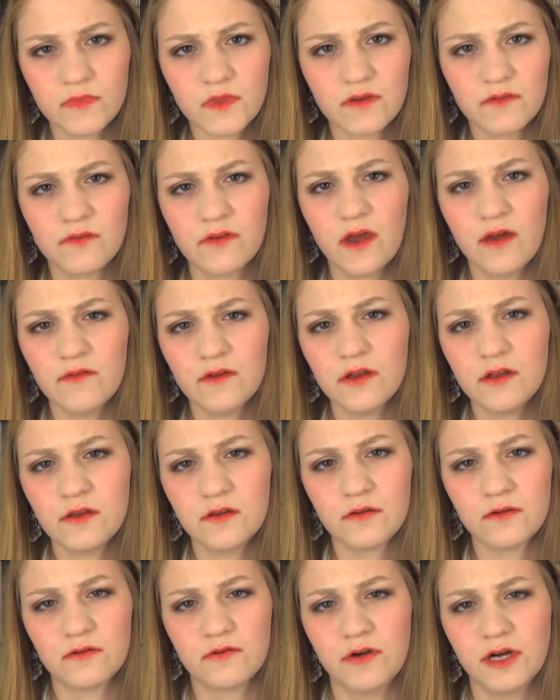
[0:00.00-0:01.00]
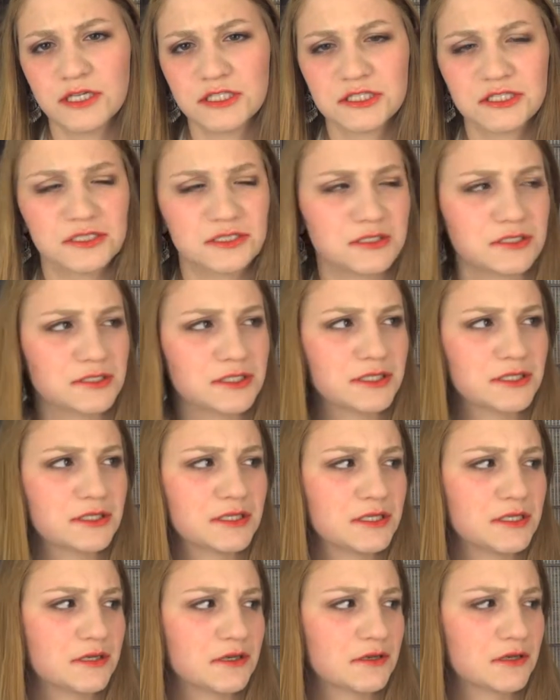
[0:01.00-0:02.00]
if you have any questions or
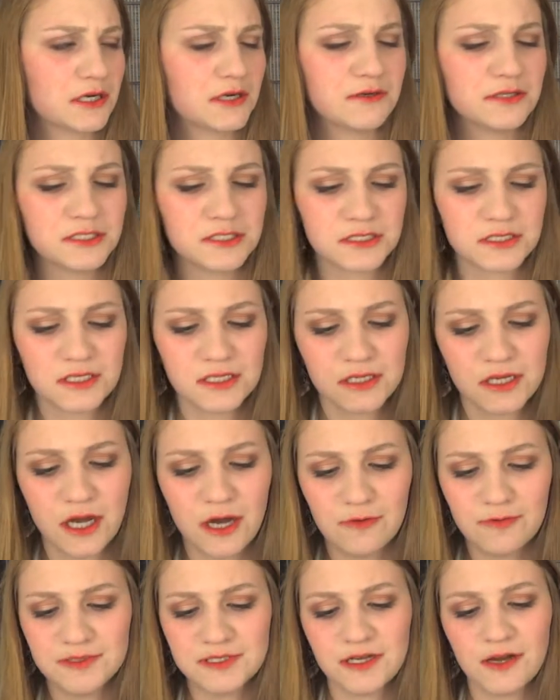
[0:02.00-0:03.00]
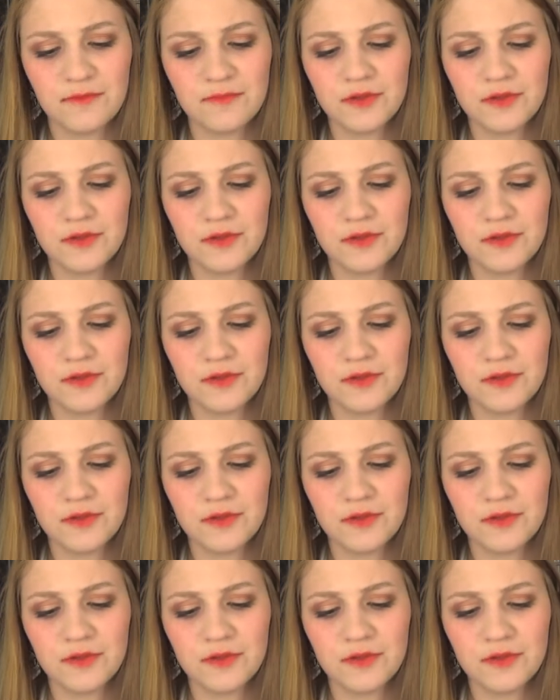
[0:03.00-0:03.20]
anything, I just comment down